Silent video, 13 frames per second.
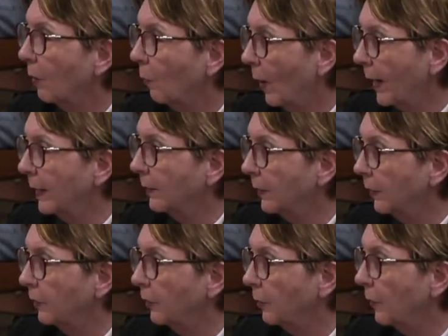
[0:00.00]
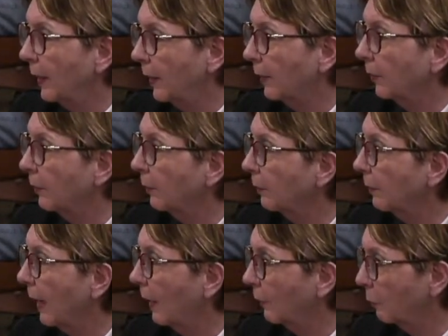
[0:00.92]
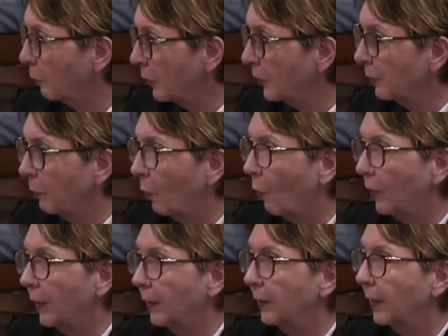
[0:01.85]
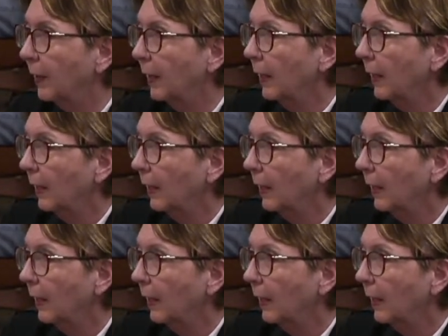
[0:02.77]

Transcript: Wait until you hear how we're supported